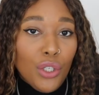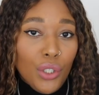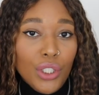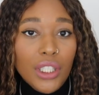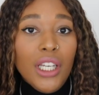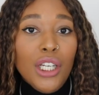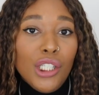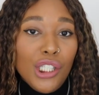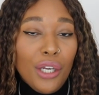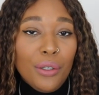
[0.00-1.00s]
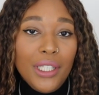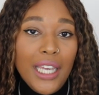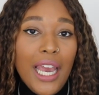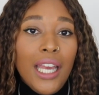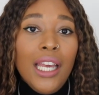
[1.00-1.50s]
good. So
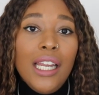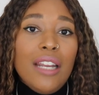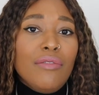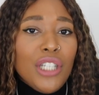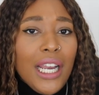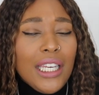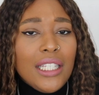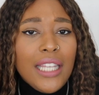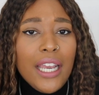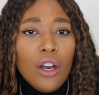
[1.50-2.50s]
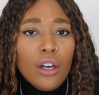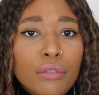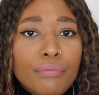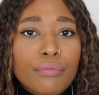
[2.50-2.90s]
yeah, leather jackets, they are